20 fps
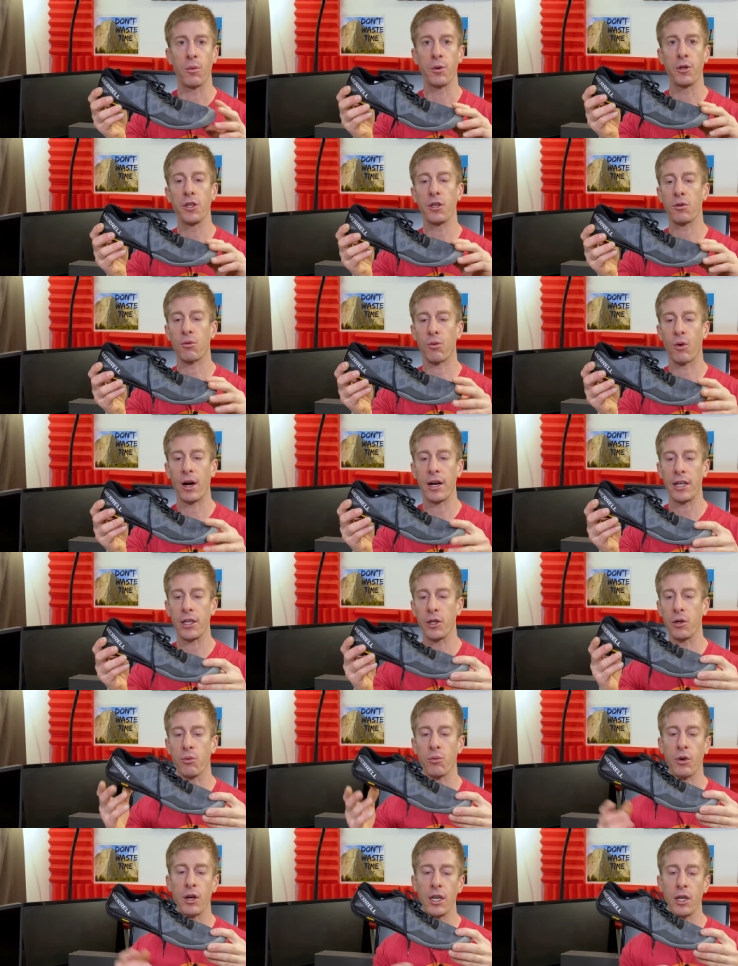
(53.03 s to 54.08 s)
When you're running,
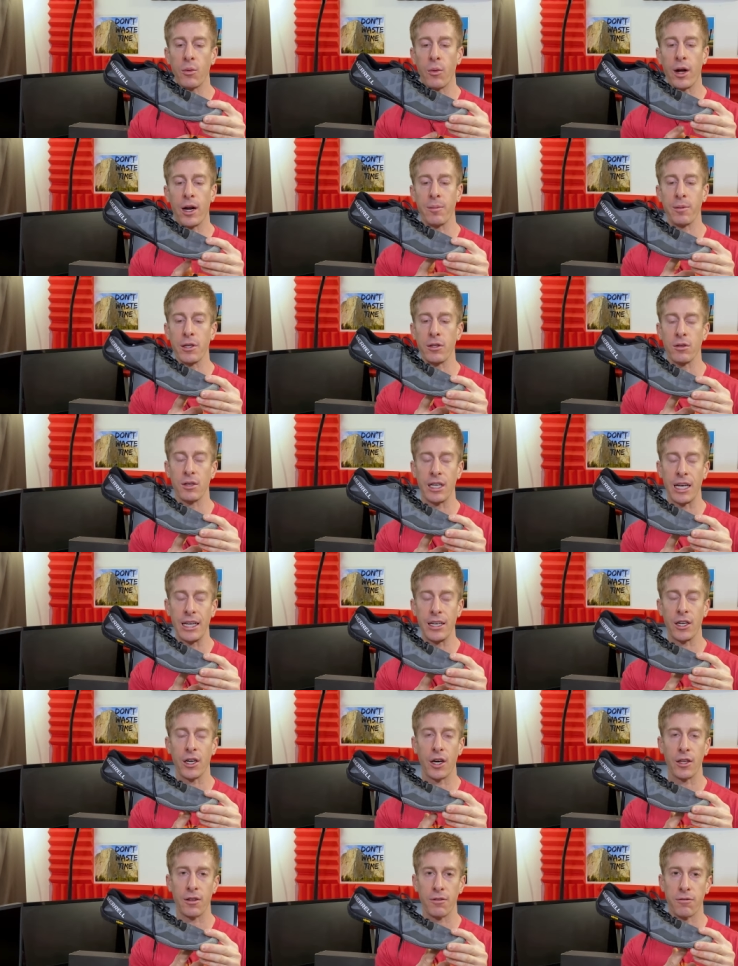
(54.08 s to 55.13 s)
you really want to be
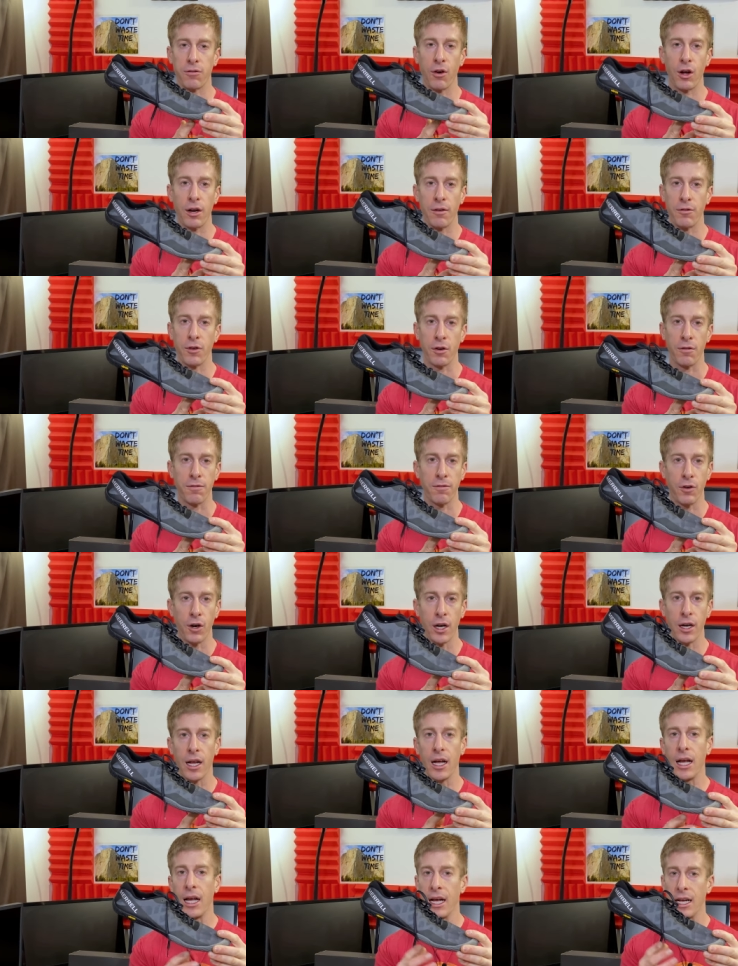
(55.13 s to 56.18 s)
landing on the front of your foot